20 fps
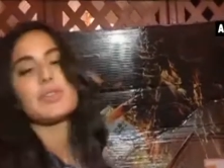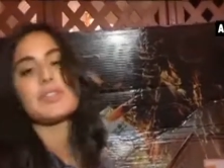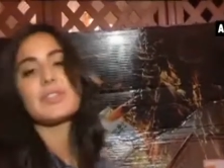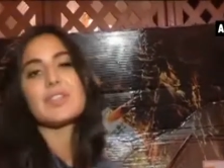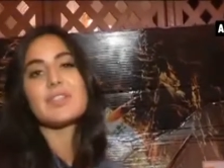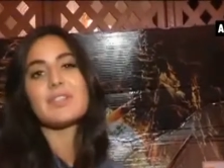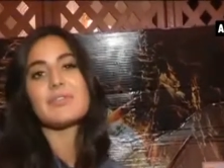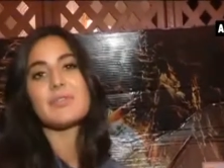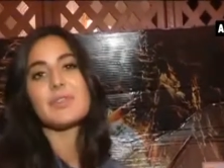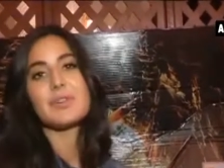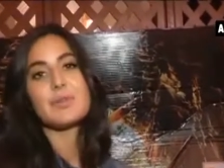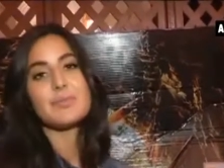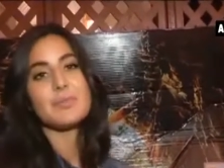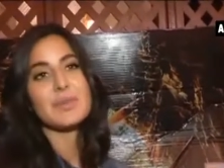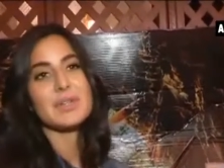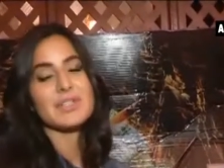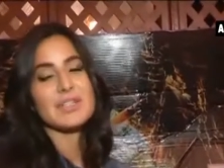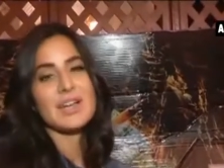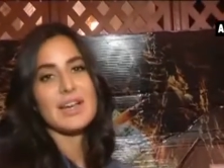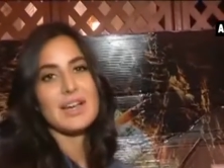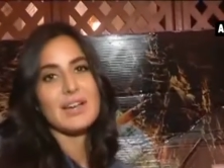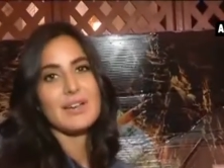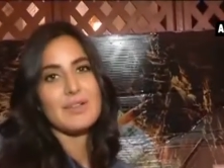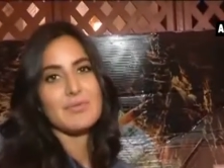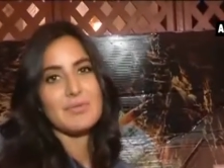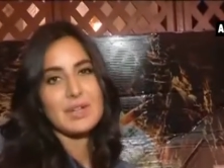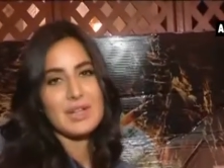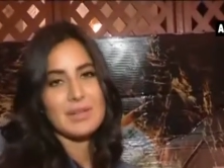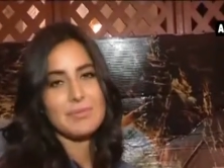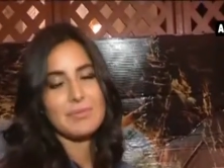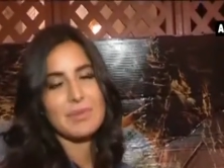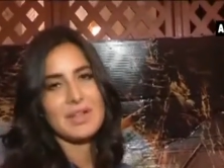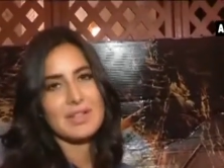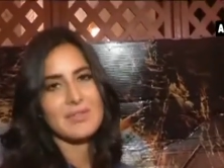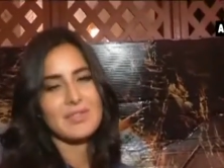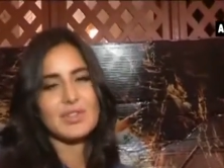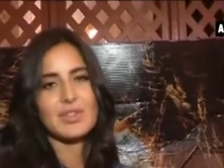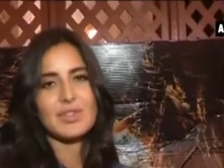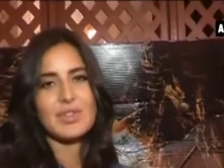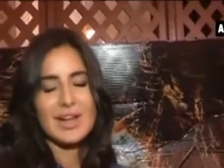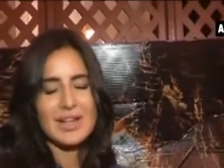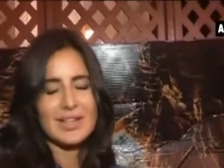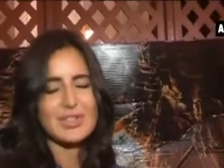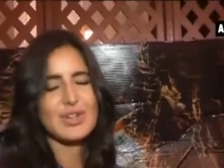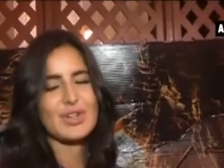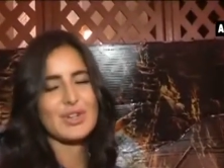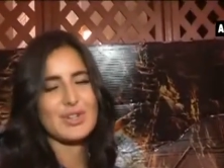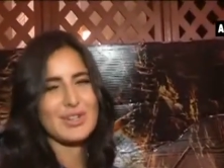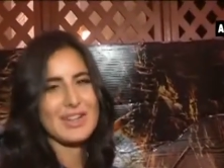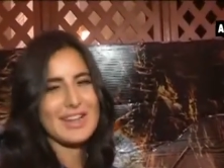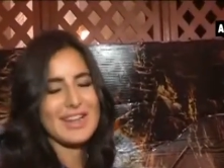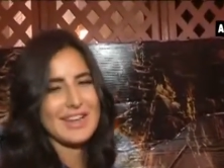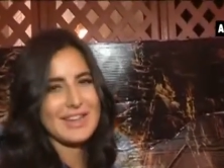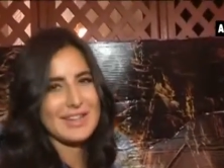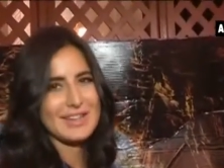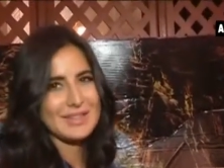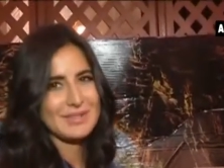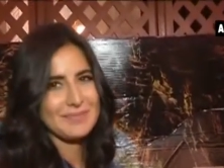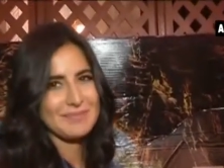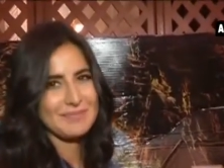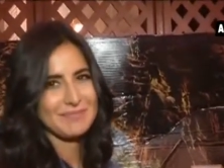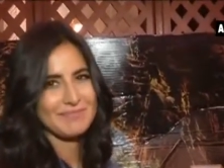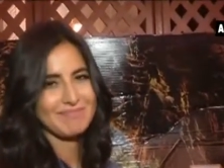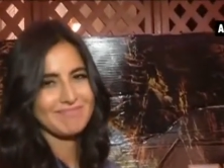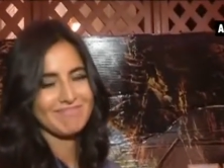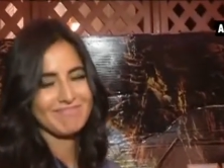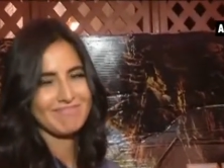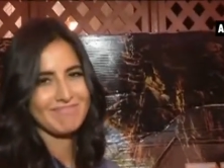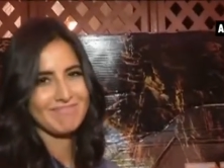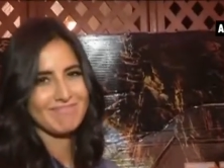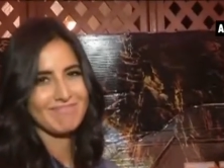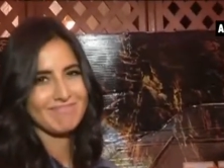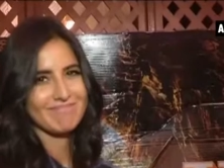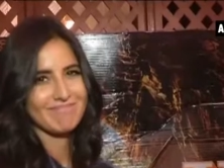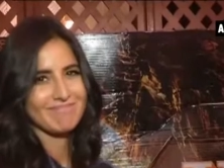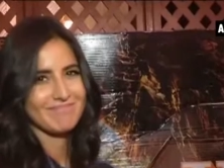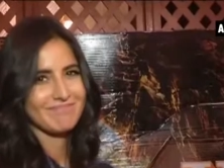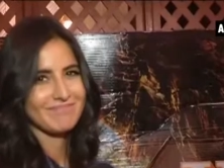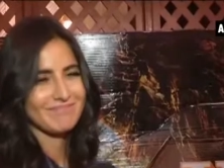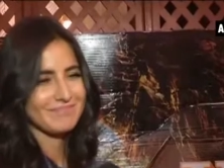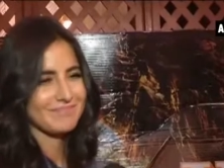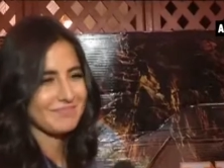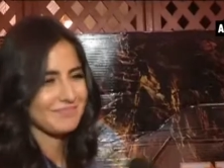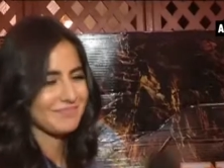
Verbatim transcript: and see the film, because I really believe that you guys are all going to like it. Thank you.